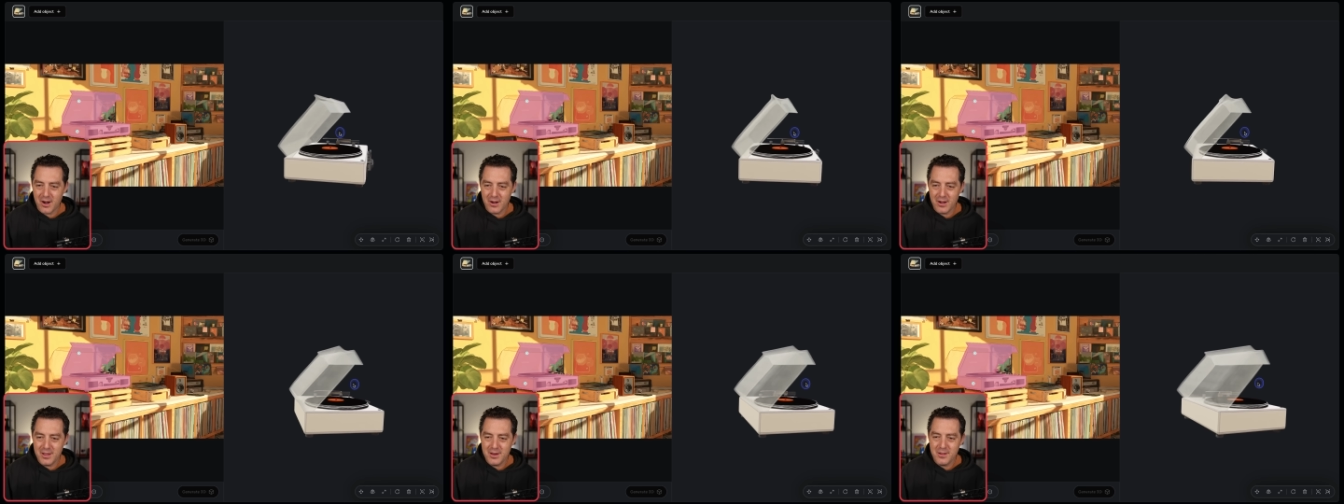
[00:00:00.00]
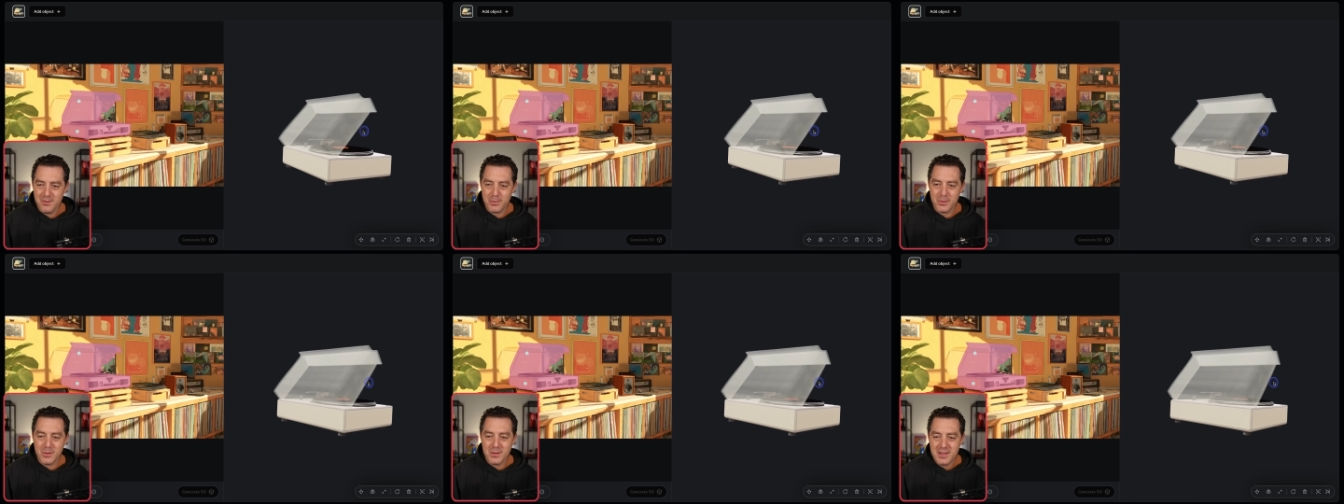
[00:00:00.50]

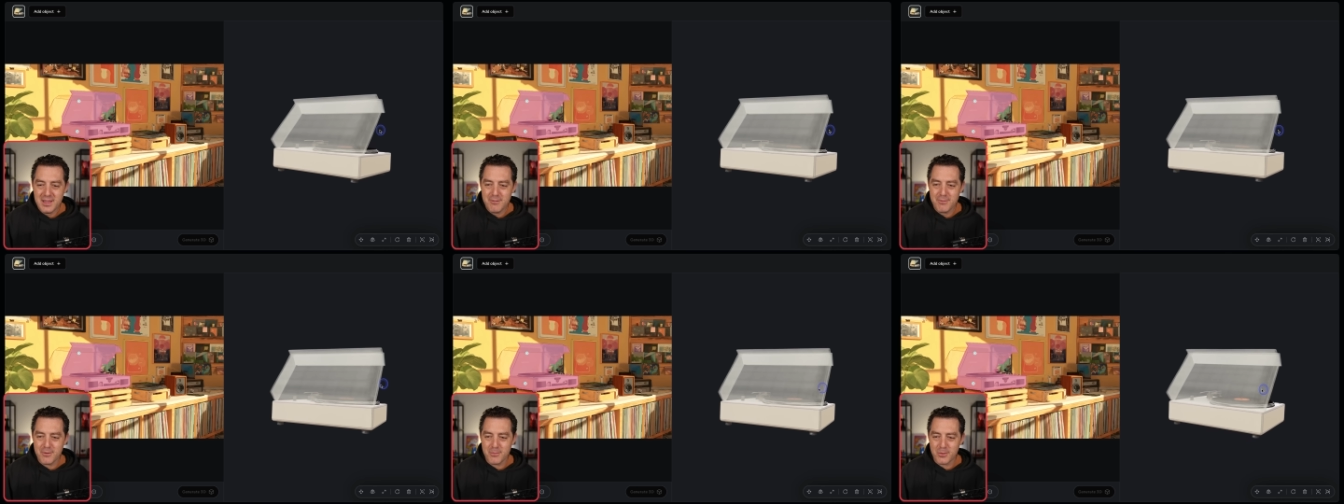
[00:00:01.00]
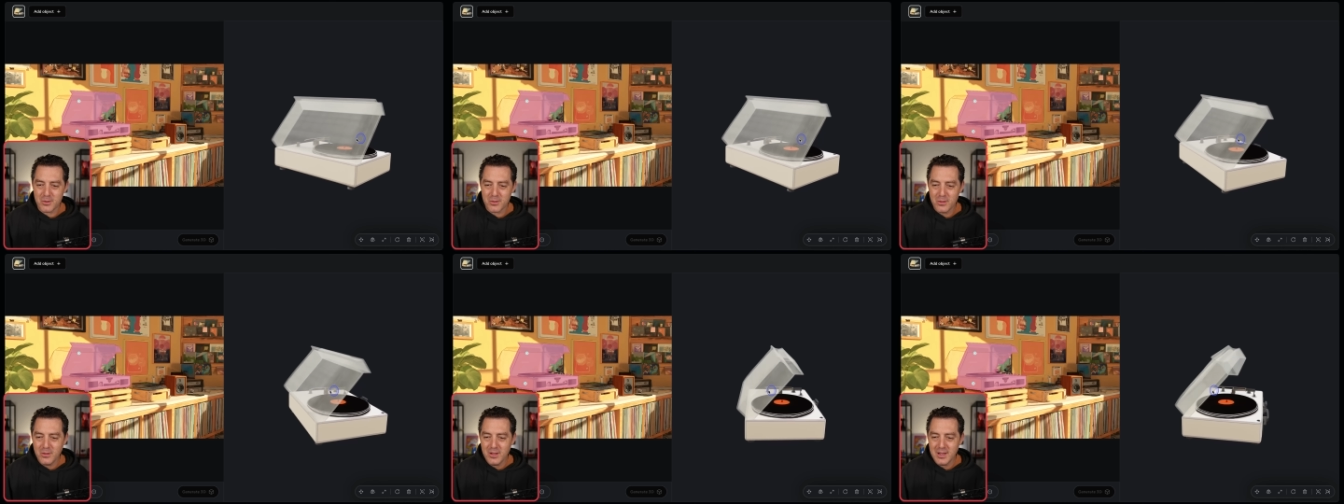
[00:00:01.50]

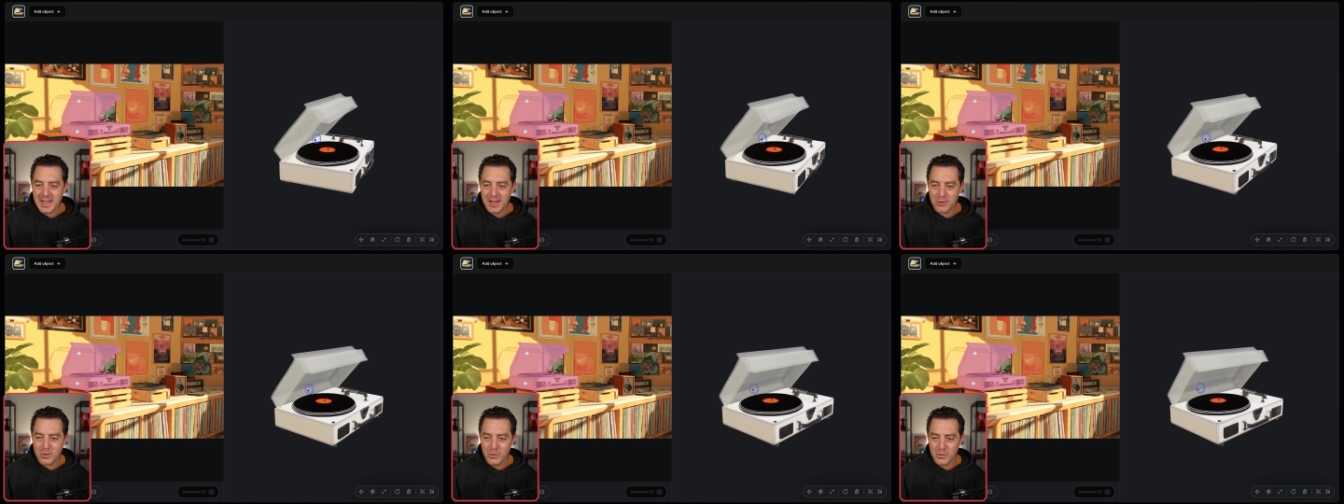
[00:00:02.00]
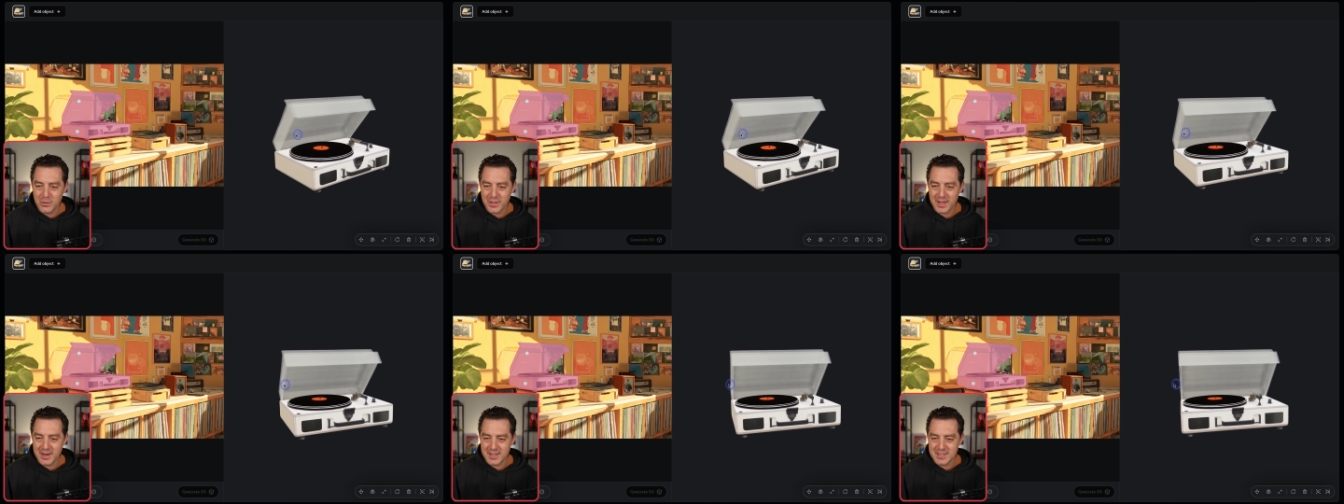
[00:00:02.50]
Unbelievable. Look how cool
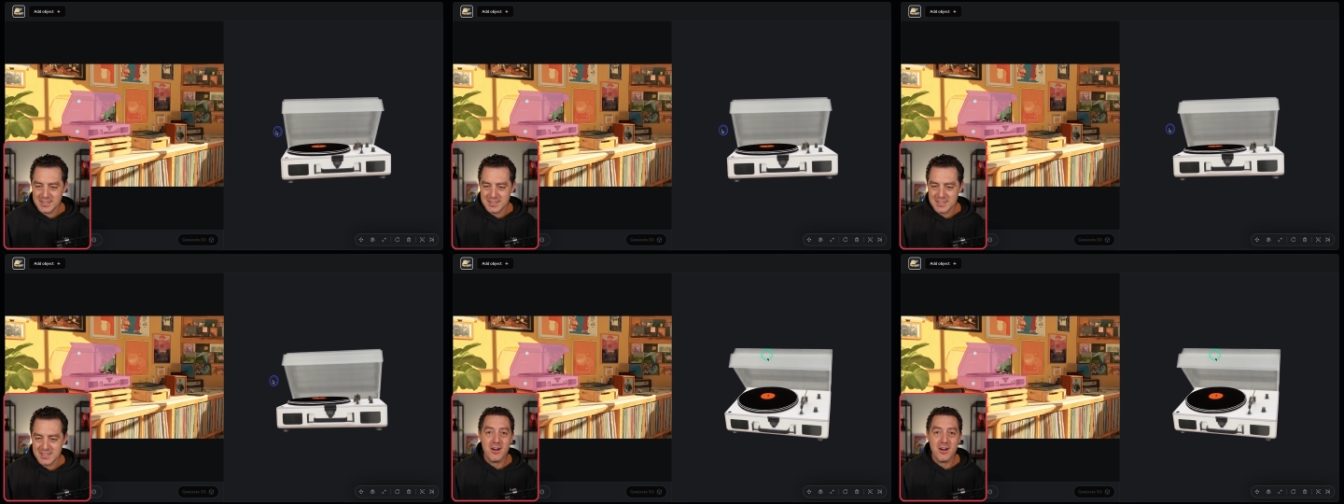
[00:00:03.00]
that is.